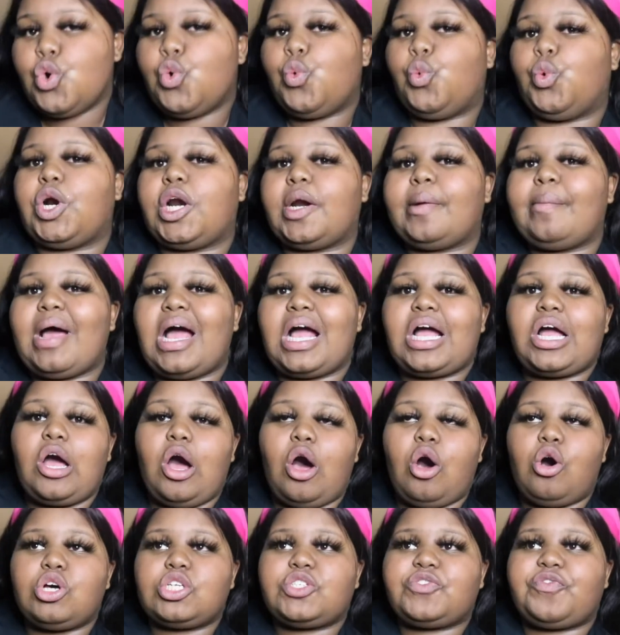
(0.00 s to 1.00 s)
What are my
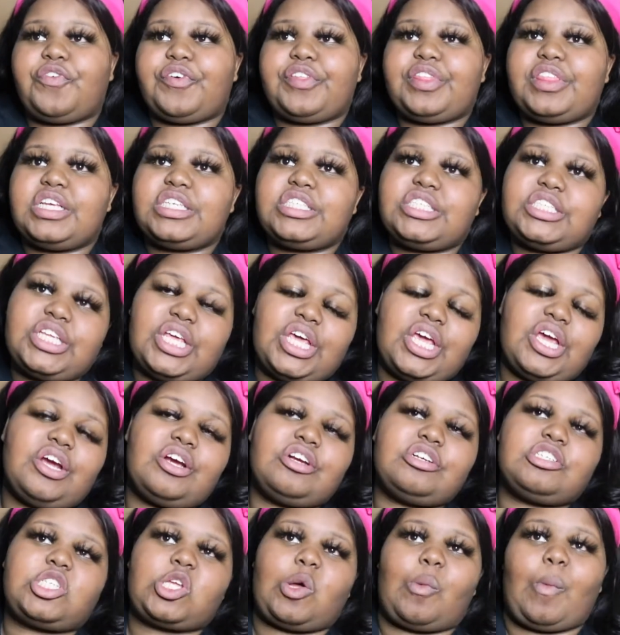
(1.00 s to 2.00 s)
goals for this
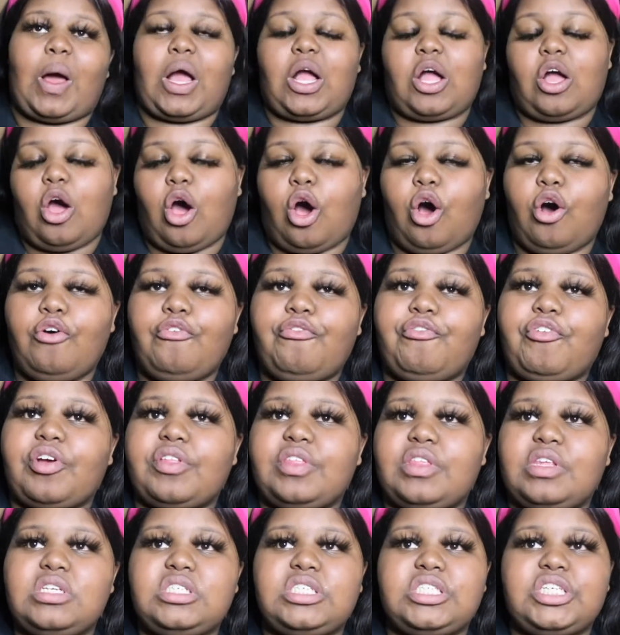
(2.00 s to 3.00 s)
year? So my goal
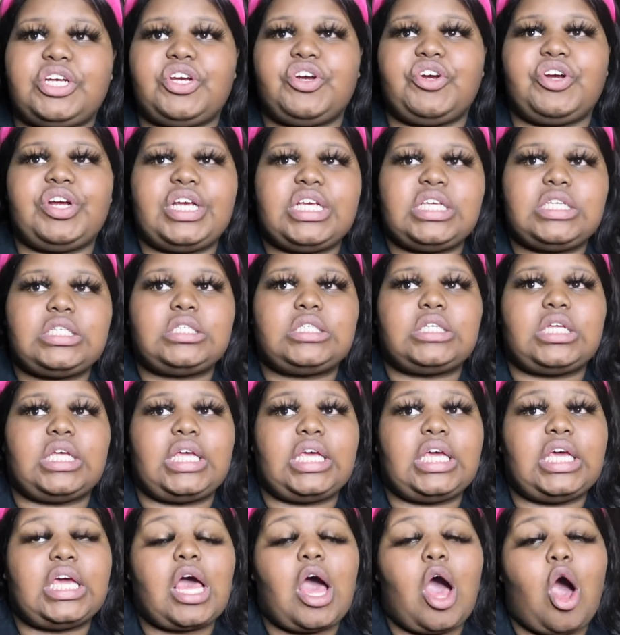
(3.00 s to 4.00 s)
for this year is to
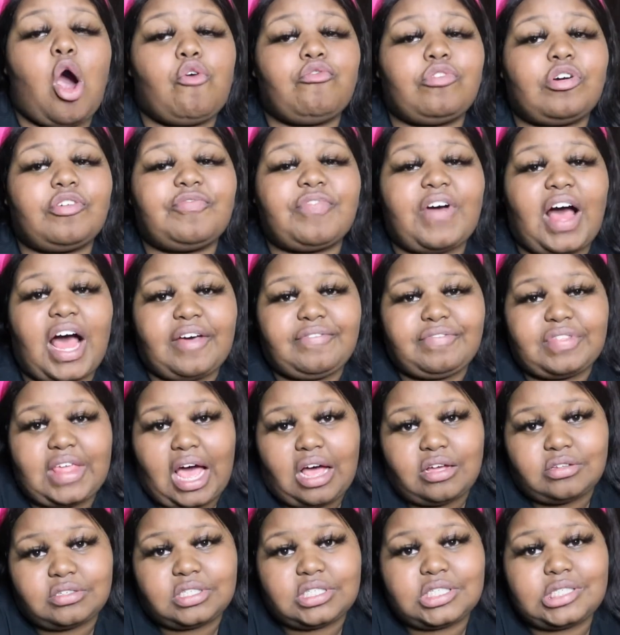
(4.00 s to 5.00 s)
hit over
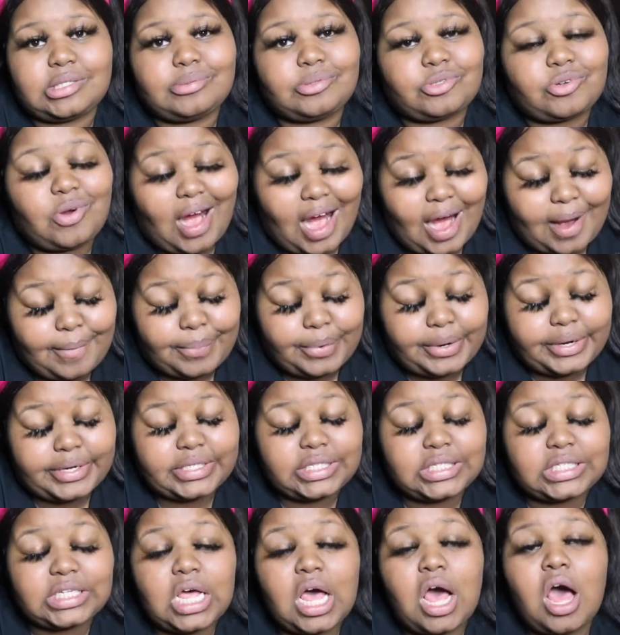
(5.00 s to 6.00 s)
5,000
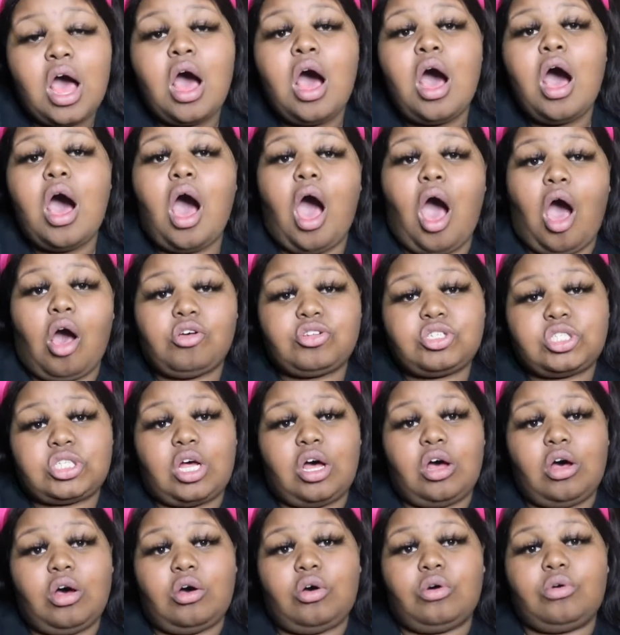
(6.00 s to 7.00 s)
subscribers.
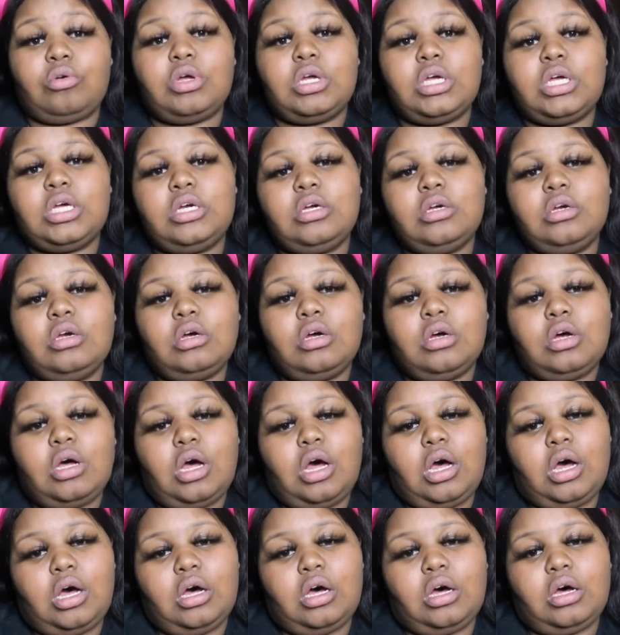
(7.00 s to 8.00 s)
Also,
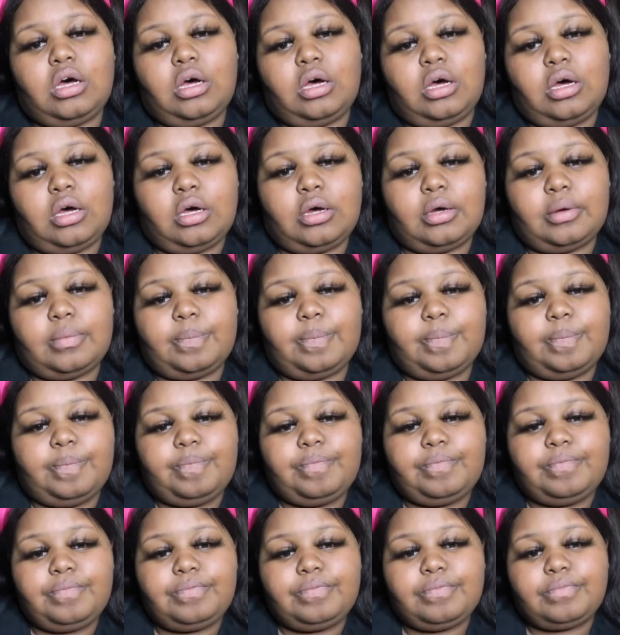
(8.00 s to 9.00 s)

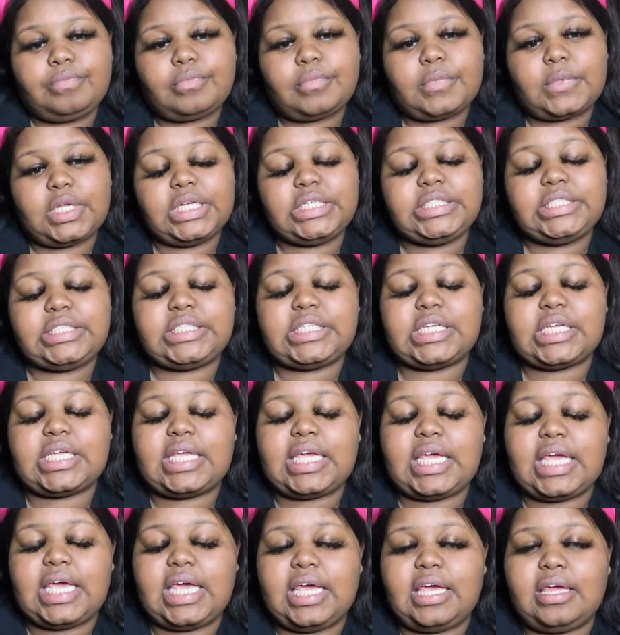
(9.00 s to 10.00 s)
to
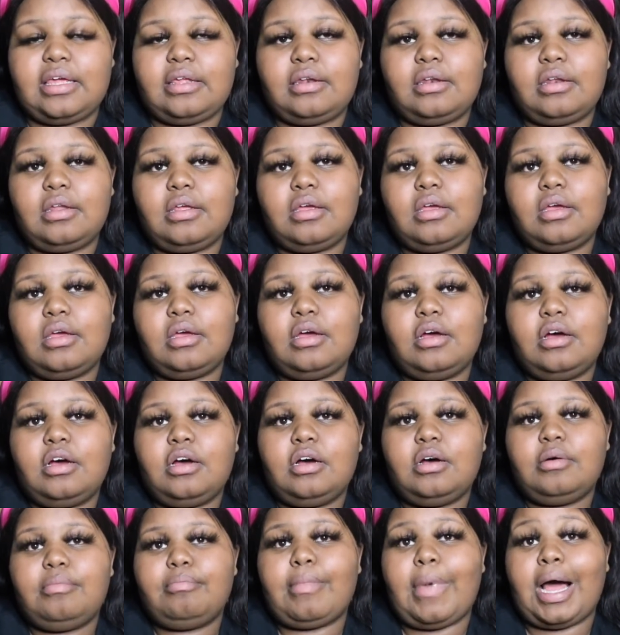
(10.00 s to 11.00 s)
get
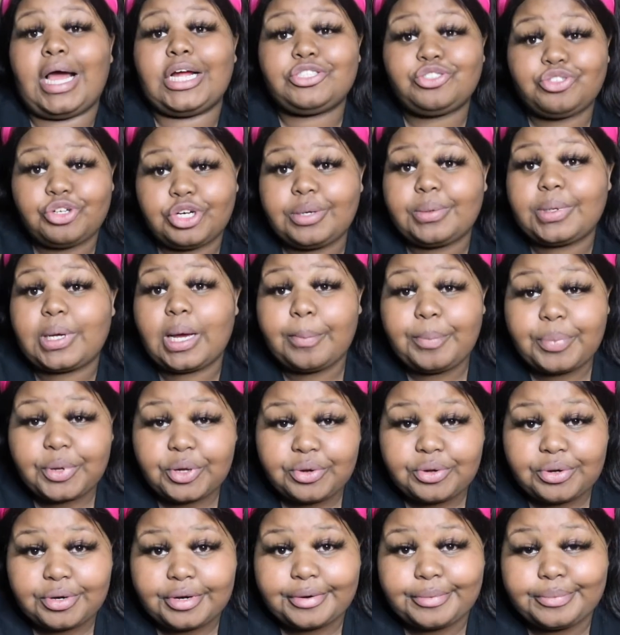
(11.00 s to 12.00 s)
my dream
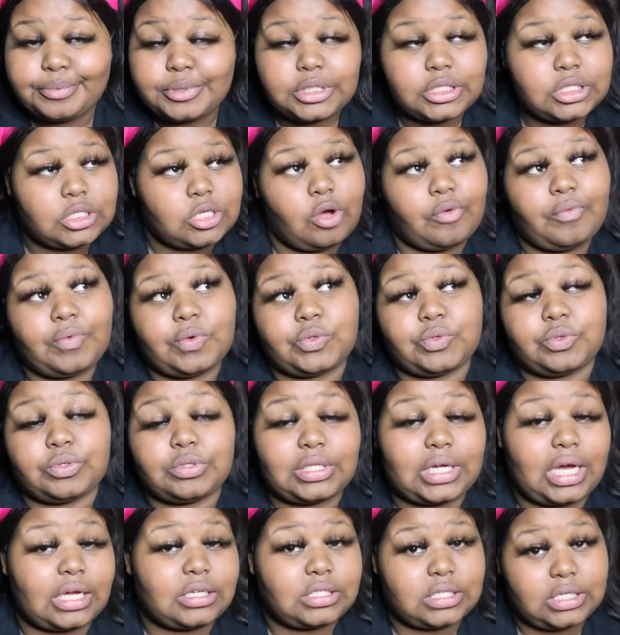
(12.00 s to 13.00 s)
computer, which is over
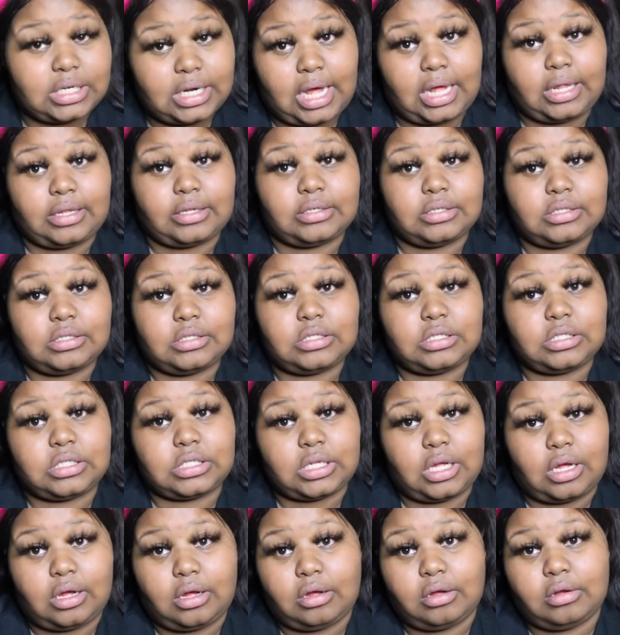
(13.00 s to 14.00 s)
$3,000.
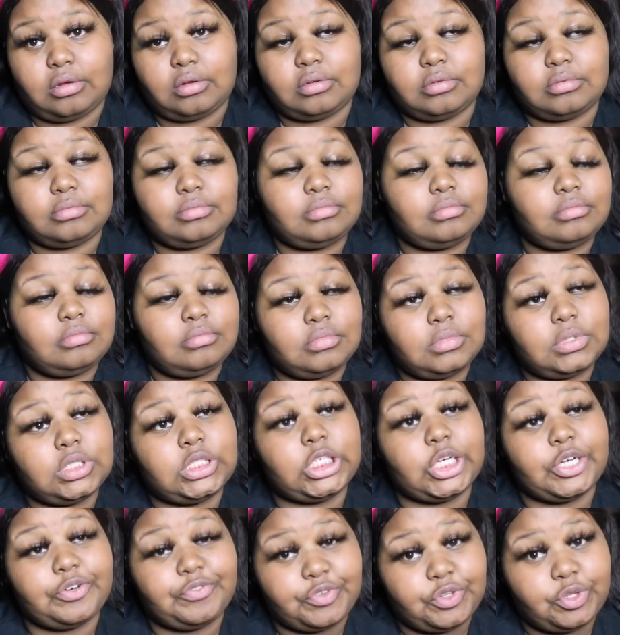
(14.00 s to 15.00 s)
So
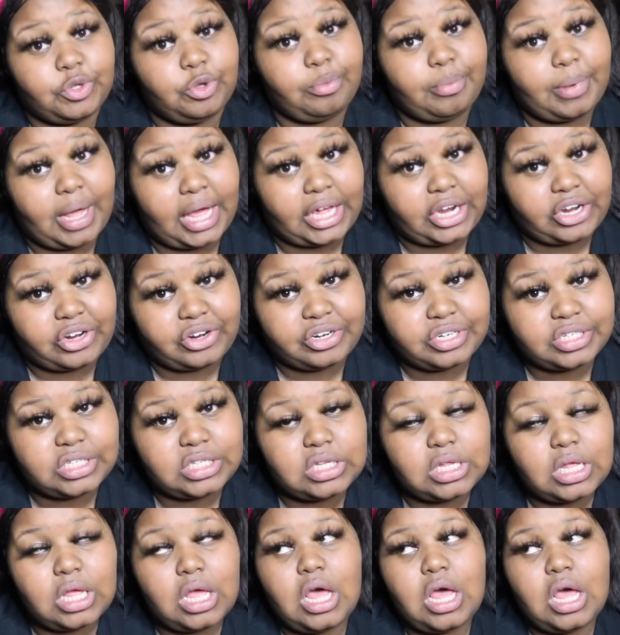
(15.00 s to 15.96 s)
your view matters.